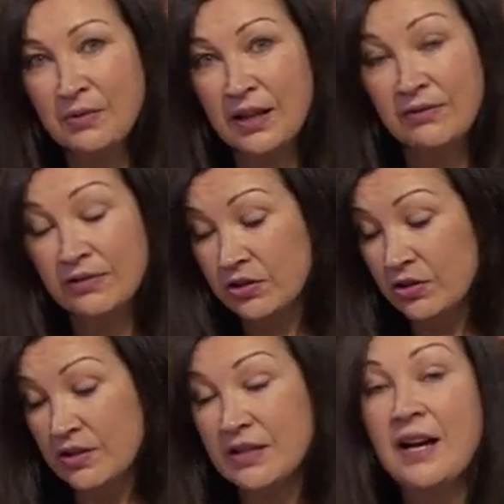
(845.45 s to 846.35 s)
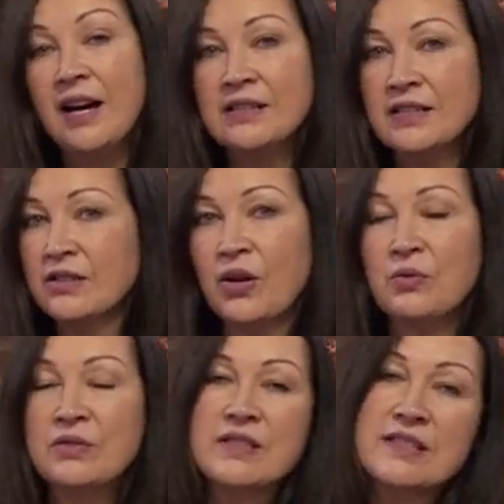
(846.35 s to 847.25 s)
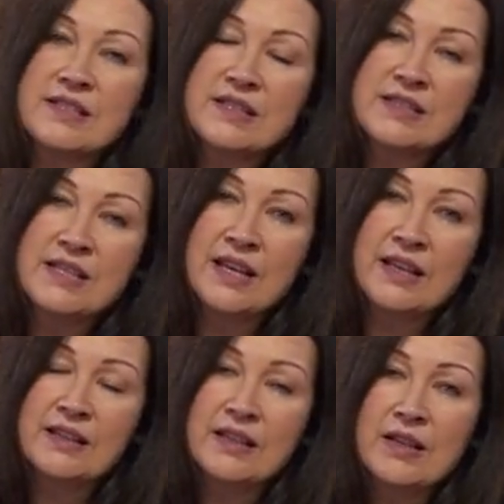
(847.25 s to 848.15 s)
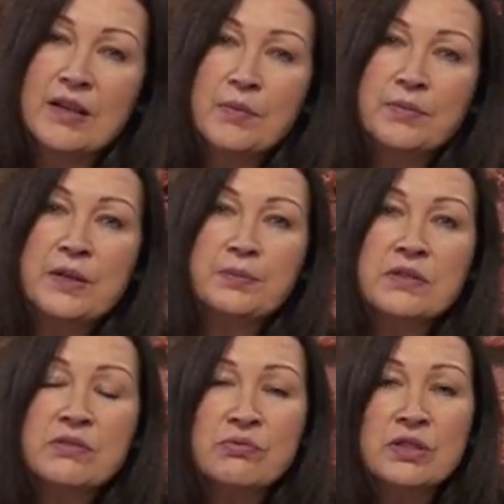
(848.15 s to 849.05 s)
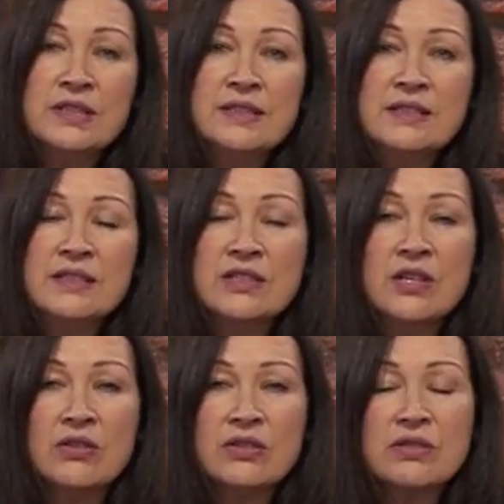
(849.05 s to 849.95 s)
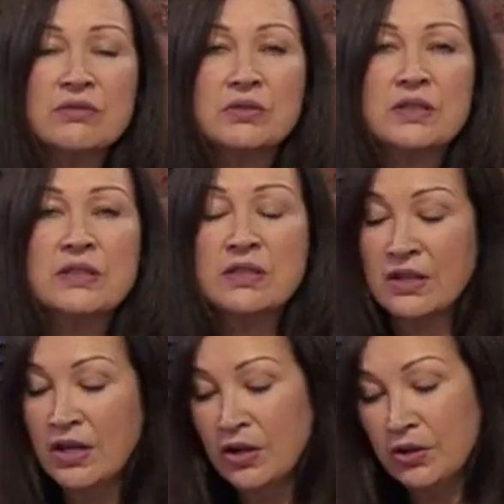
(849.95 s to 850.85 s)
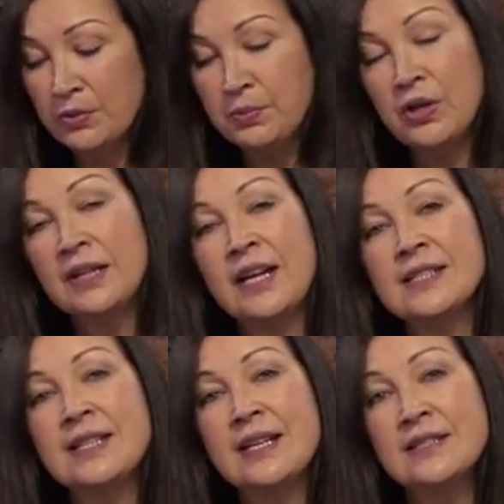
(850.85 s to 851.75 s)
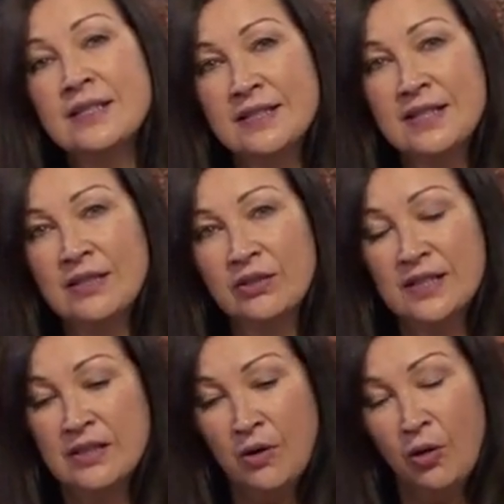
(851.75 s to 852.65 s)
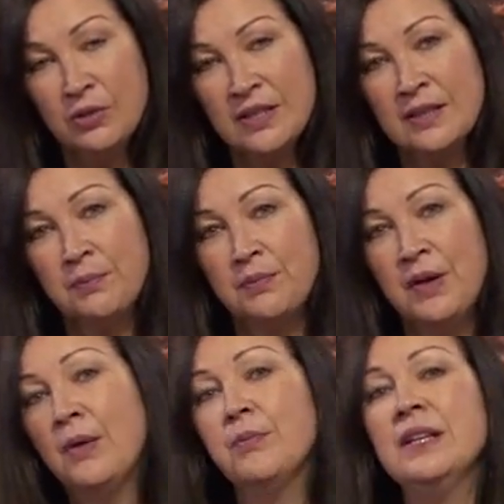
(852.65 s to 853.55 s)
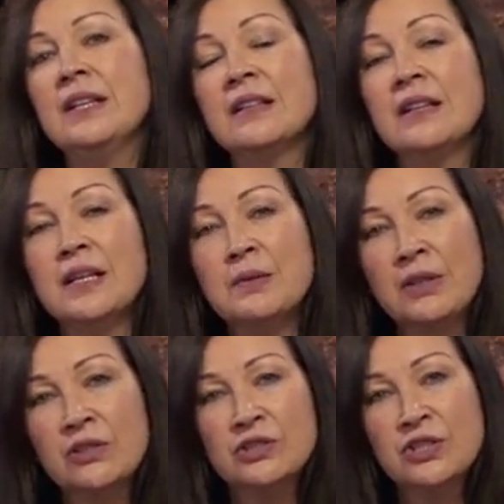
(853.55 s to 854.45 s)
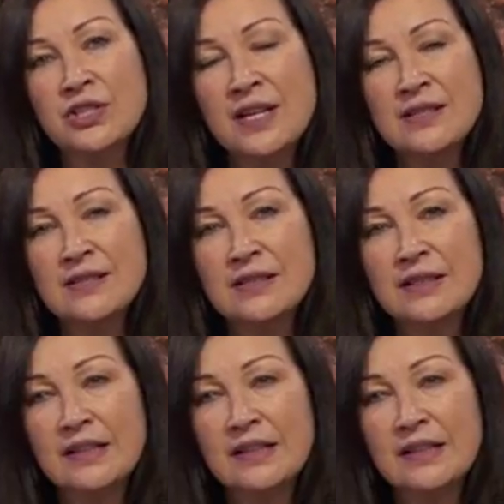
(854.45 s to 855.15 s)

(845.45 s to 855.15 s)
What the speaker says: Well, of course, I did not want it to stay. People's words, the doctor's words, could put an identity on. It's like, almost like pinning a label on your chest.